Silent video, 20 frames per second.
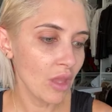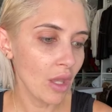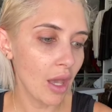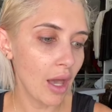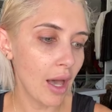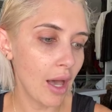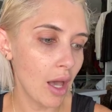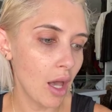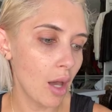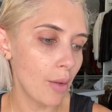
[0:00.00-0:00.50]

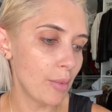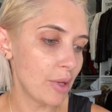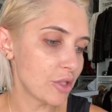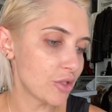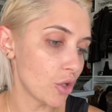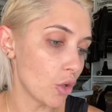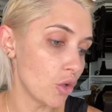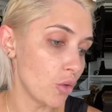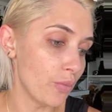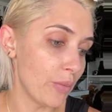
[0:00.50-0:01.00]
Um,
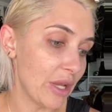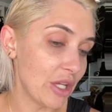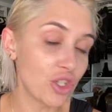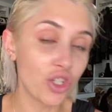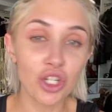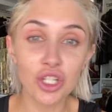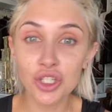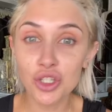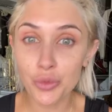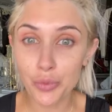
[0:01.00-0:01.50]
so make sure
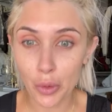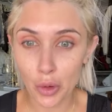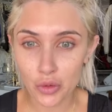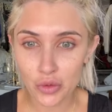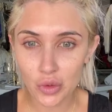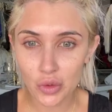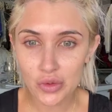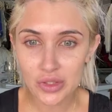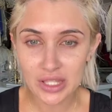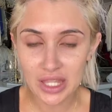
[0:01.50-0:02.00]
you do both
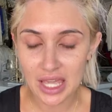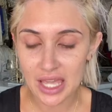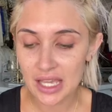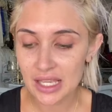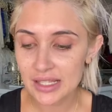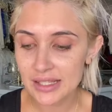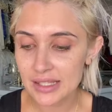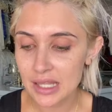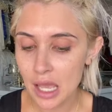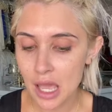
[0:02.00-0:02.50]
those
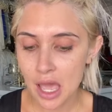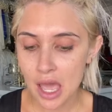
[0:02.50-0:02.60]
things.